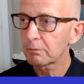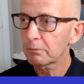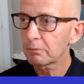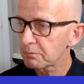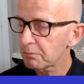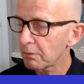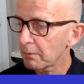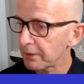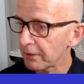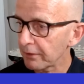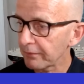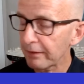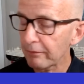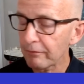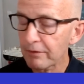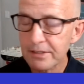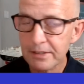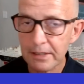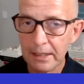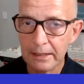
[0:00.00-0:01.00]
probably not that
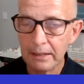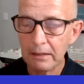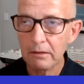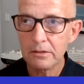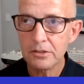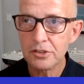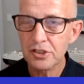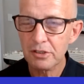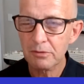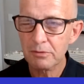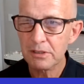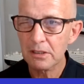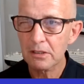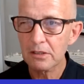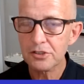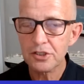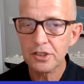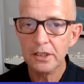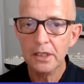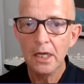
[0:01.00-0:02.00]
recent, last year, was it
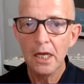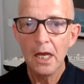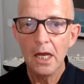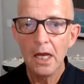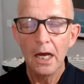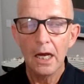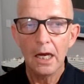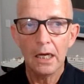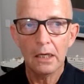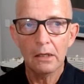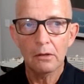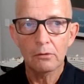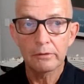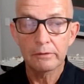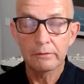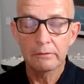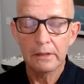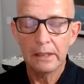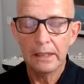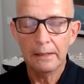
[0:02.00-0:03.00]
last year?
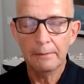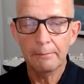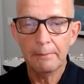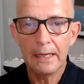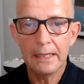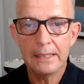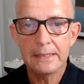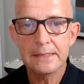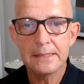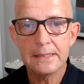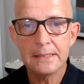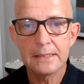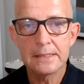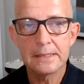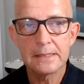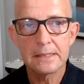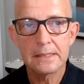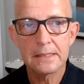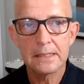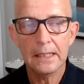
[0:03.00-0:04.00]
I did
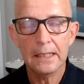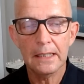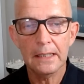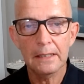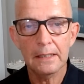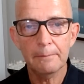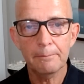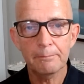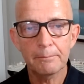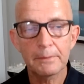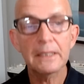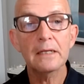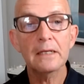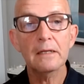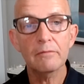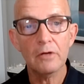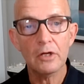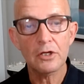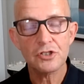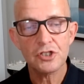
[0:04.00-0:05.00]
beginning of
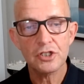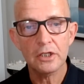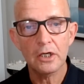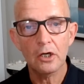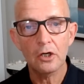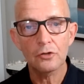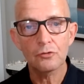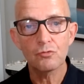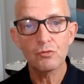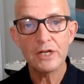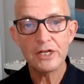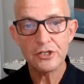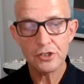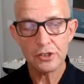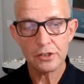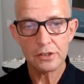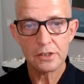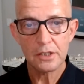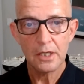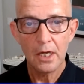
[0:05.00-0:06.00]
last year on
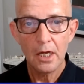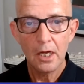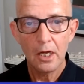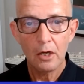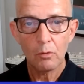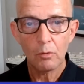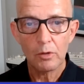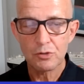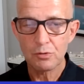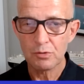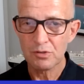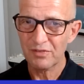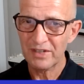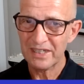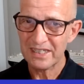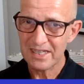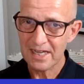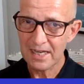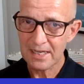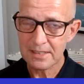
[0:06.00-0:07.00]
Regent, which was
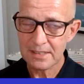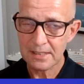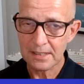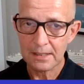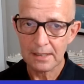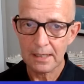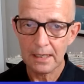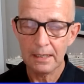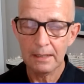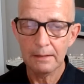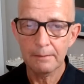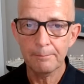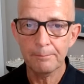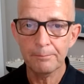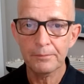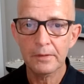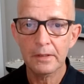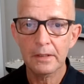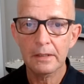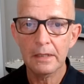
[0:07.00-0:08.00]
fantastic.
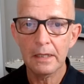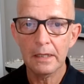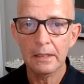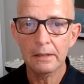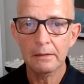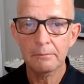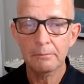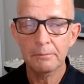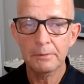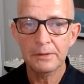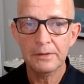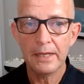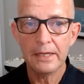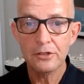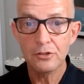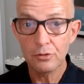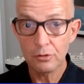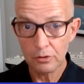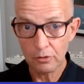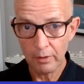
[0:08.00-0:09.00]
But they
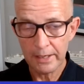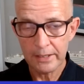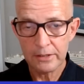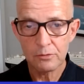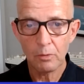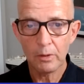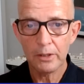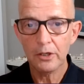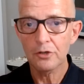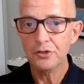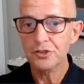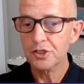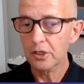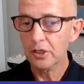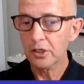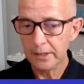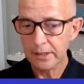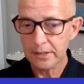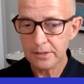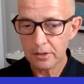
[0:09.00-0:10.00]
do a great one.
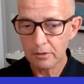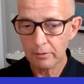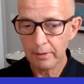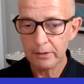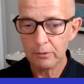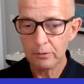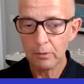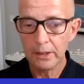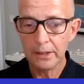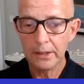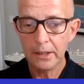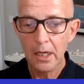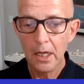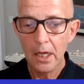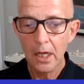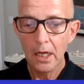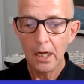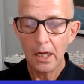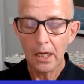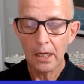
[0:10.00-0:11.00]
Oceania does a great one.
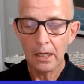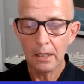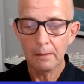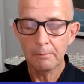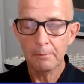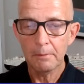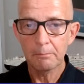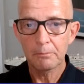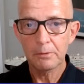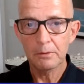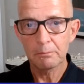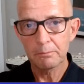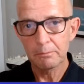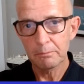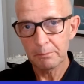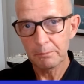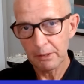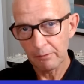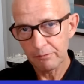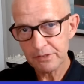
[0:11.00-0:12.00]

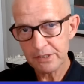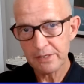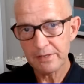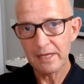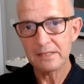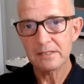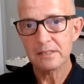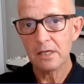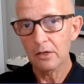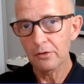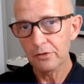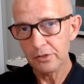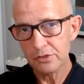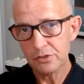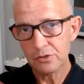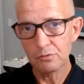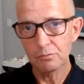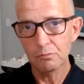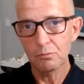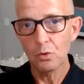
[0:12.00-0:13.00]
But obviously that's on the
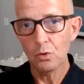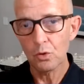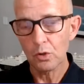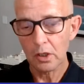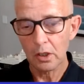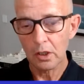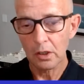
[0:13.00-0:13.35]
sort of more